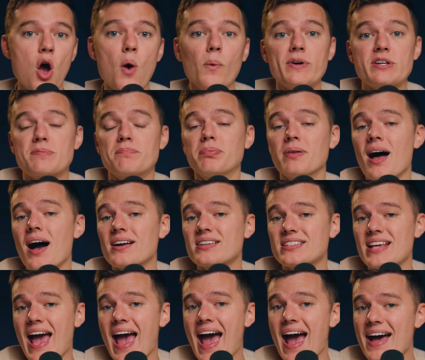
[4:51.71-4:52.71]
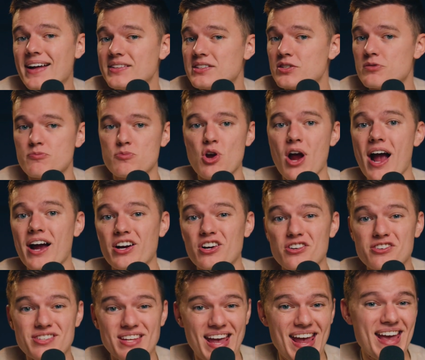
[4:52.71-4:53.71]
which blocks ads,
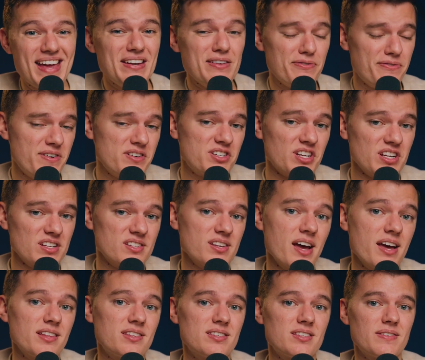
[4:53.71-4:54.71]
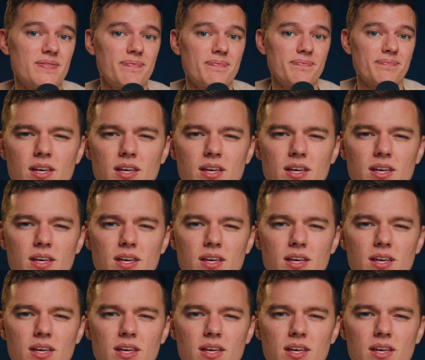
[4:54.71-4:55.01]
trackers, and phishing sites.